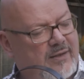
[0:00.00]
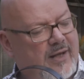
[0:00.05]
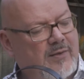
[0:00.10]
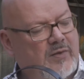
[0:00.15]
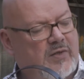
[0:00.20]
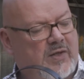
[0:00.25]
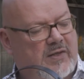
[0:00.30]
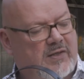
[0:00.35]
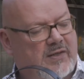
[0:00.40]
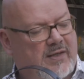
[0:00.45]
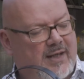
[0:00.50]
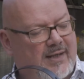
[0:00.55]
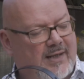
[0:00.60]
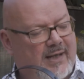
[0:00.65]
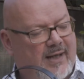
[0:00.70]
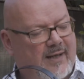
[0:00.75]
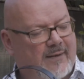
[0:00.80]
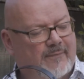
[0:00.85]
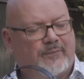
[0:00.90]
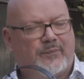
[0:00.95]
don't just sit
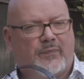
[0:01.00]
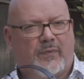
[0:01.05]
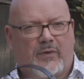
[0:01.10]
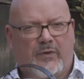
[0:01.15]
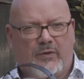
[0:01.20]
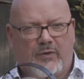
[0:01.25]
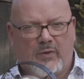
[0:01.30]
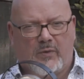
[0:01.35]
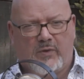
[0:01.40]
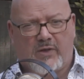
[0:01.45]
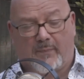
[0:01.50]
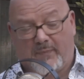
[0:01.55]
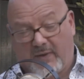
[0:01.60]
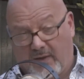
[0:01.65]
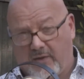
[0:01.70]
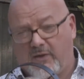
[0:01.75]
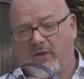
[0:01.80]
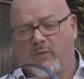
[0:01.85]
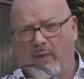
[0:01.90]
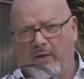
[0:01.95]
there, do something.
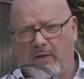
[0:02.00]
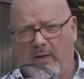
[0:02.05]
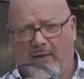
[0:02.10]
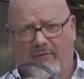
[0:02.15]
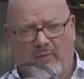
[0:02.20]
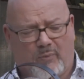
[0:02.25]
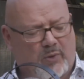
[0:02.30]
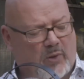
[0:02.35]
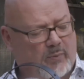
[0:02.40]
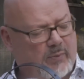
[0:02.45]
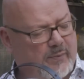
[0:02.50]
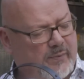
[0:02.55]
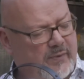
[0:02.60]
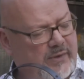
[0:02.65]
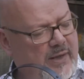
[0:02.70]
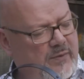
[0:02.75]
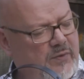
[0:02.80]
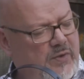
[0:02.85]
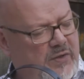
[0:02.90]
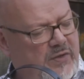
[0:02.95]
This is when you have a problem.
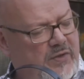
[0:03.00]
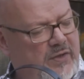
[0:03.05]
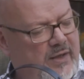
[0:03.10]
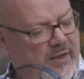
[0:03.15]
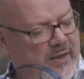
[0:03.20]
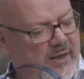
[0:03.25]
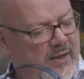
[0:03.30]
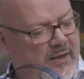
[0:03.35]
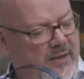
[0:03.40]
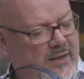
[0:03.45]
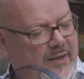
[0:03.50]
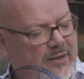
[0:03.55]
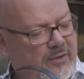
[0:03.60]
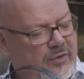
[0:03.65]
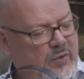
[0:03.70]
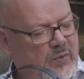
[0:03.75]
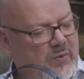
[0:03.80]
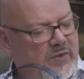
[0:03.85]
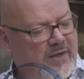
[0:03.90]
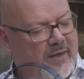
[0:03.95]
Don't just sit there,
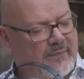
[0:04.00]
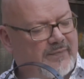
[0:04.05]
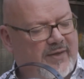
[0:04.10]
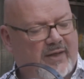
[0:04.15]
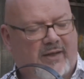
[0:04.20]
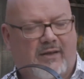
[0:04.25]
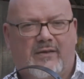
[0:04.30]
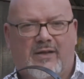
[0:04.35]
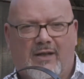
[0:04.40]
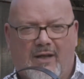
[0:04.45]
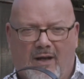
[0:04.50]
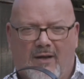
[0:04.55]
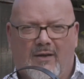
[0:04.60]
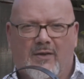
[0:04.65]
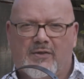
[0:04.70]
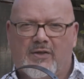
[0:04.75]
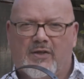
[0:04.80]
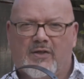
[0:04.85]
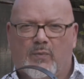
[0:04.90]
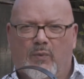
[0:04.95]
do something. The
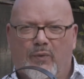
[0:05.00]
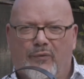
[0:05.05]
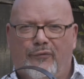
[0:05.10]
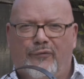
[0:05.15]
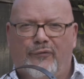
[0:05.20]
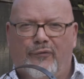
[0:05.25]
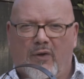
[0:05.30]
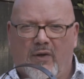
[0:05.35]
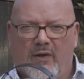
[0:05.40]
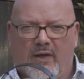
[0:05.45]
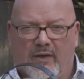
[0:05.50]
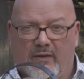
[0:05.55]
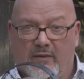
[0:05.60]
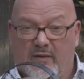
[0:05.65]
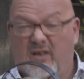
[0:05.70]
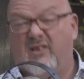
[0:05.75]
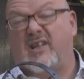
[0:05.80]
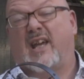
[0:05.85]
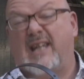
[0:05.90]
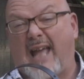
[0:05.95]
answers will follow.
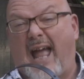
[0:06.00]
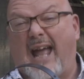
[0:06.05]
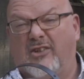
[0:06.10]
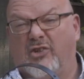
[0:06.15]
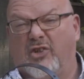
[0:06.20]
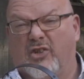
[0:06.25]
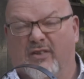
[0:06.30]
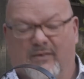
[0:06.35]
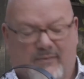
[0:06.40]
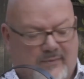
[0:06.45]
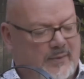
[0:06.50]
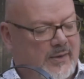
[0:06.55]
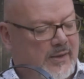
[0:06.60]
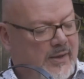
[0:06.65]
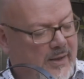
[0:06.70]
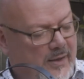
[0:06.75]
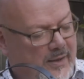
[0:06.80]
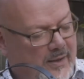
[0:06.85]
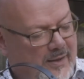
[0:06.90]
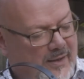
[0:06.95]
Take action.
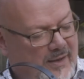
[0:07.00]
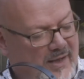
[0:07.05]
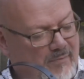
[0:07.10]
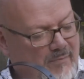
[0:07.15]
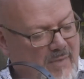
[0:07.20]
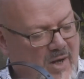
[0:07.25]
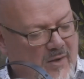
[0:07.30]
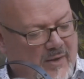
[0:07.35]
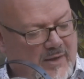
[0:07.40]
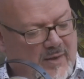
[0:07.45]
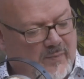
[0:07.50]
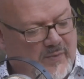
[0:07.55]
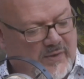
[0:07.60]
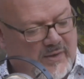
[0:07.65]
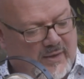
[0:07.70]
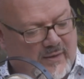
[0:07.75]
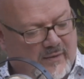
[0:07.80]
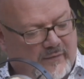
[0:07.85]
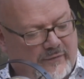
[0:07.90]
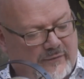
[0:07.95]
And then Mark
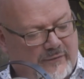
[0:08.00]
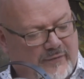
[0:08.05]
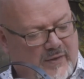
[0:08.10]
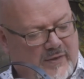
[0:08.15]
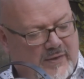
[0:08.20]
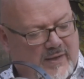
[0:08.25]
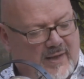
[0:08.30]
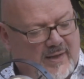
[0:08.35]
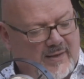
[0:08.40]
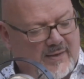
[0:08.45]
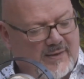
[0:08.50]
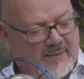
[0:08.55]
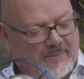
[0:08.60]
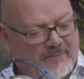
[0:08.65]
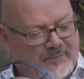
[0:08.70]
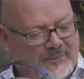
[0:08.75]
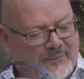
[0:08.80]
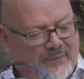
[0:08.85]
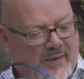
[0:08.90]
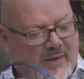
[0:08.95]
himself says,
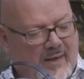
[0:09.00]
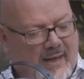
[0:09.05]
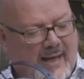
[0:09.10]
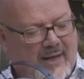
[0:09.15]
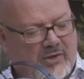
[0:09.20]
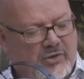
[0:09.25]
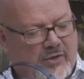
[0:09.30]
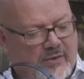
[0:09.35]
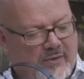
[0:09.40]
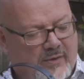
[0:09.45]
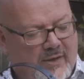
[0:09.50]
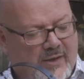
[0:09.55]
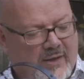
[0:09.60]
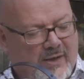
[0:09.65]
action